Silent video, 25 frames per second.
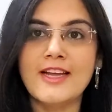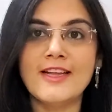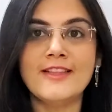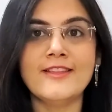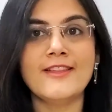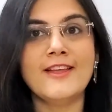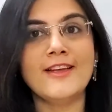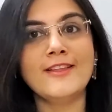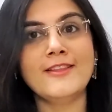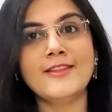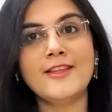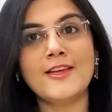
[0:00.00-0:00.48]

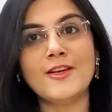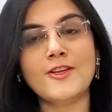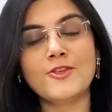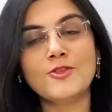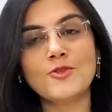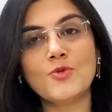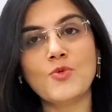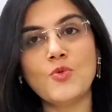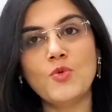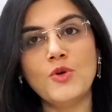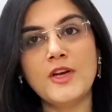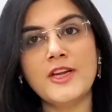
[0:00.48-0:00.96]
and then there is
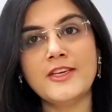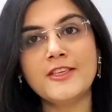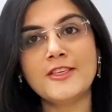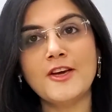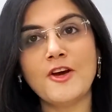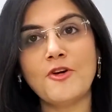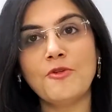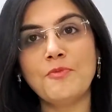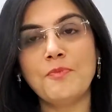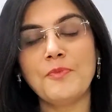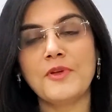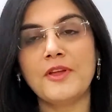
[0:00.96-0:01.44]
cooling
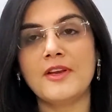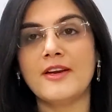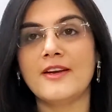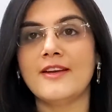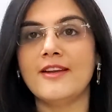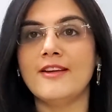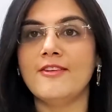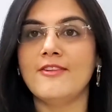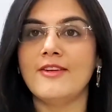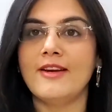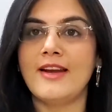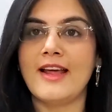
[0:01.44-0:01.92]
down period
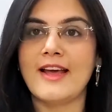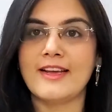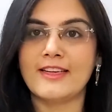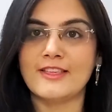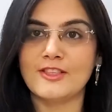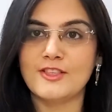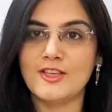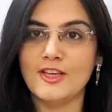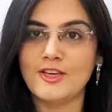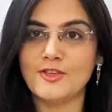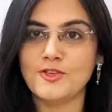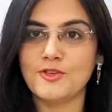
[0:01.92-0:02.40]
and
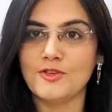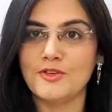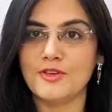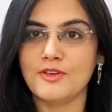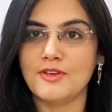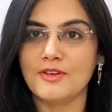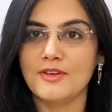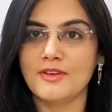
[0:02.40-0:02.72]
relaxation.